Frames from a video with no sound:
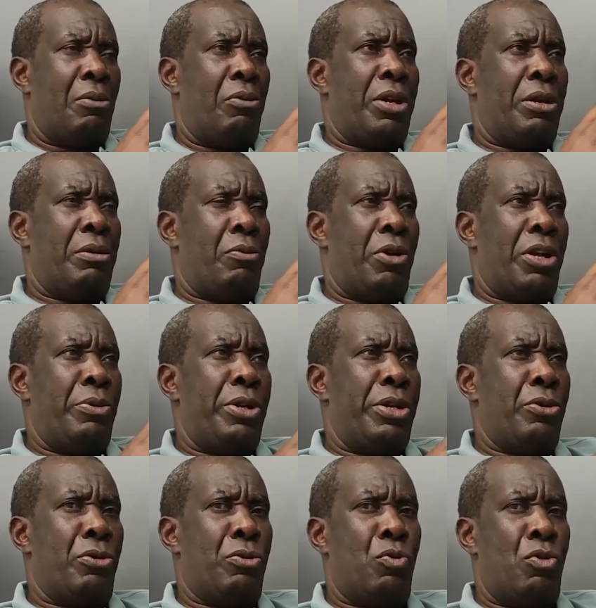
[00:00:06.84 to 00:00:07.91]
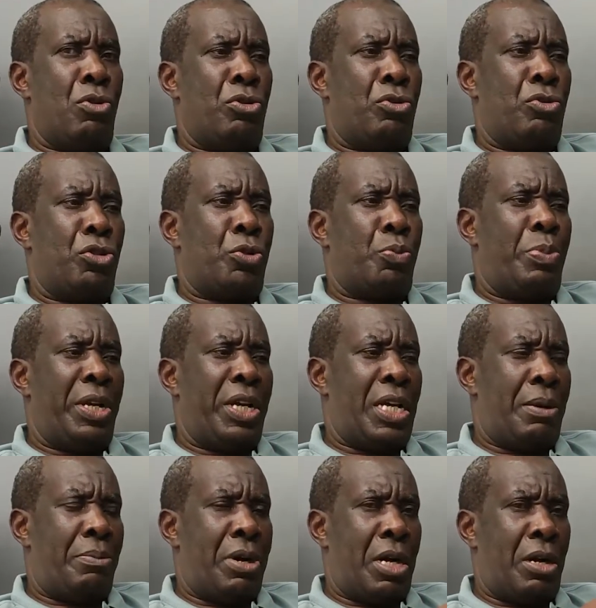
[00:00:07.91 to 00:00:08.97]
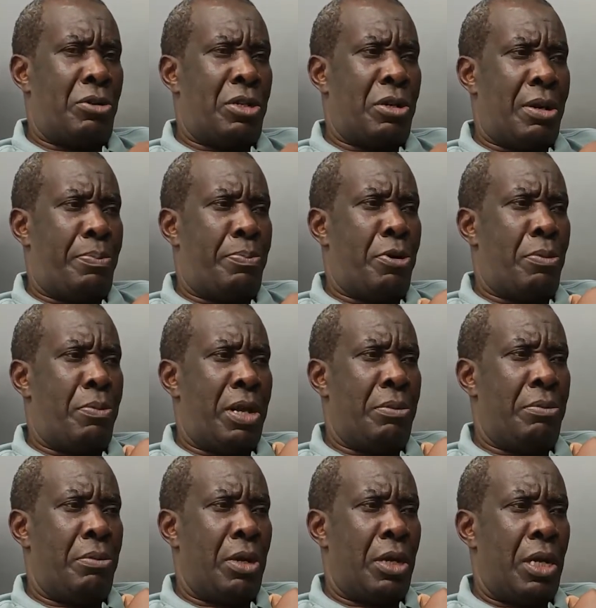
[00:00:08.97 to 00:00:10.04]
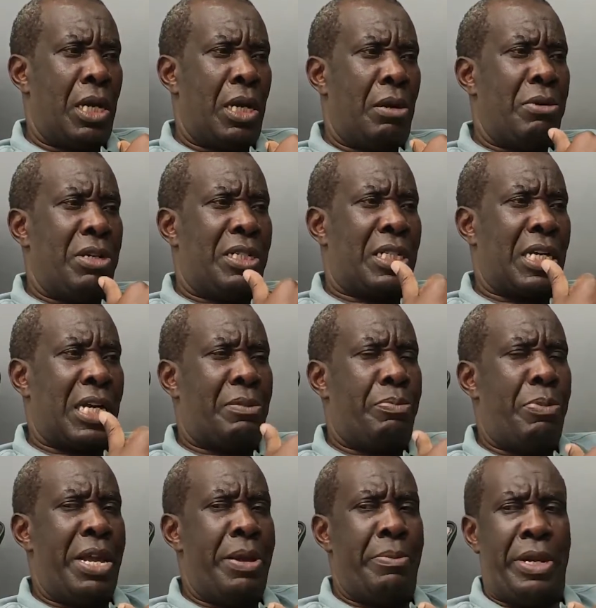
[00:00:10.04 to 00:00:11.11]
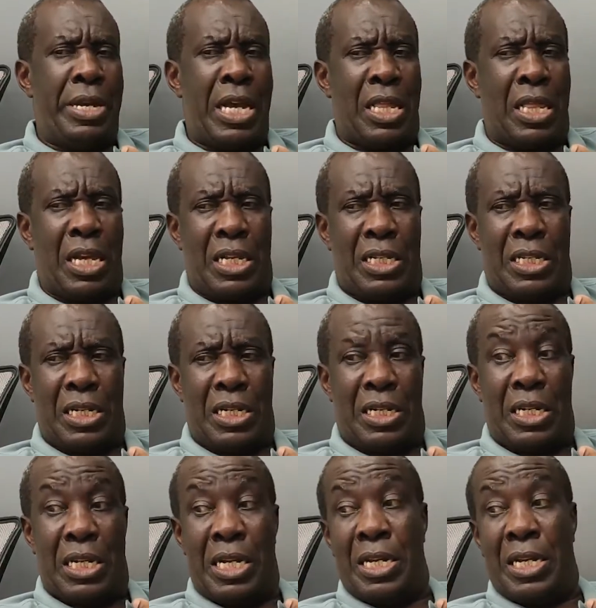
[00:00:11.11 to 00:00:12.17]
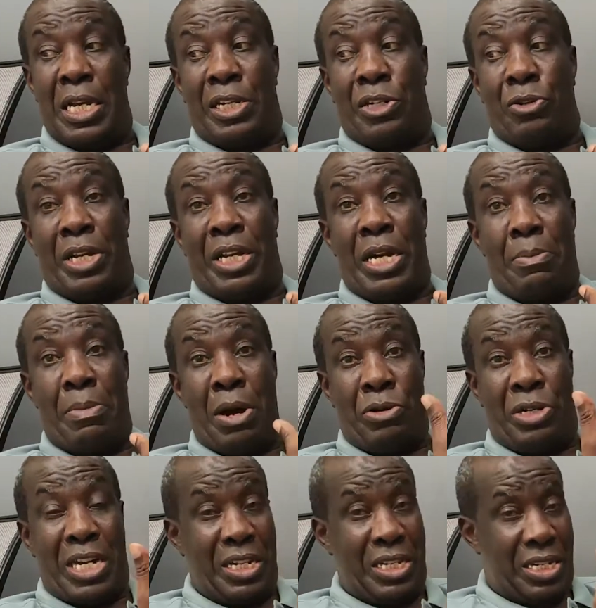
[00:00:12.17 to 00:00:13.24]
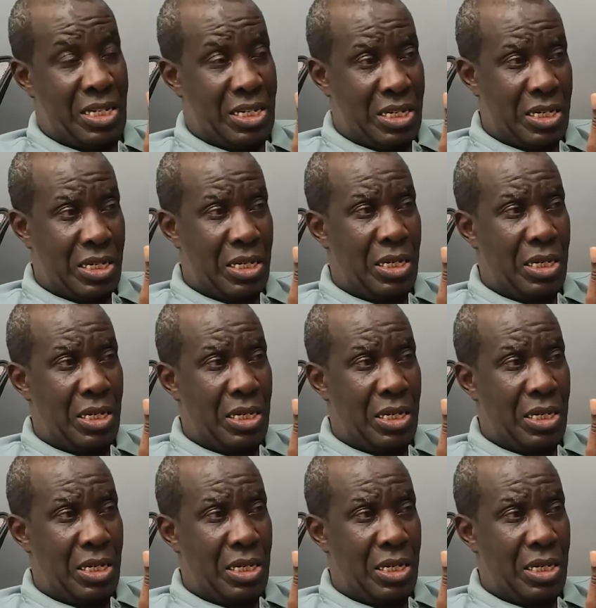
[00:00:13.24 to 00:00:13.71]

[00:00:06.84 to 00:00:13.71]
When we don't want to speak about our problem, we start blaming others and saying they're talking about us.